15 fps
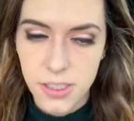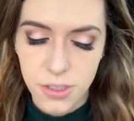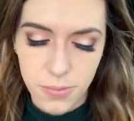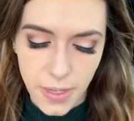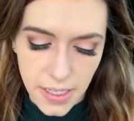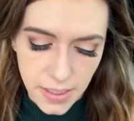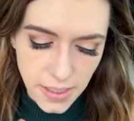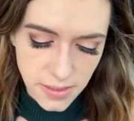you
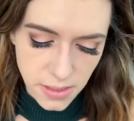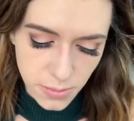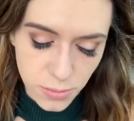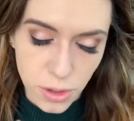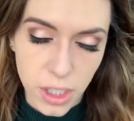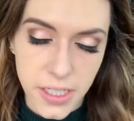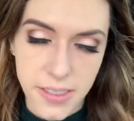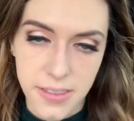might get some
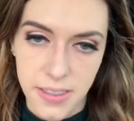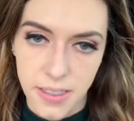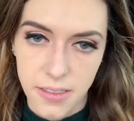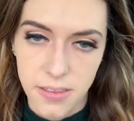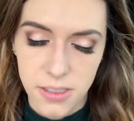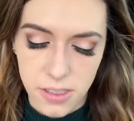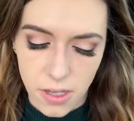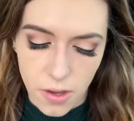
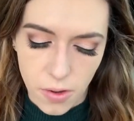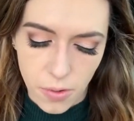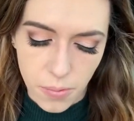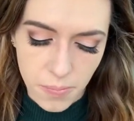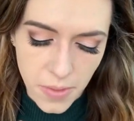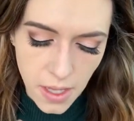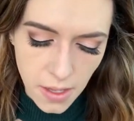creasing. So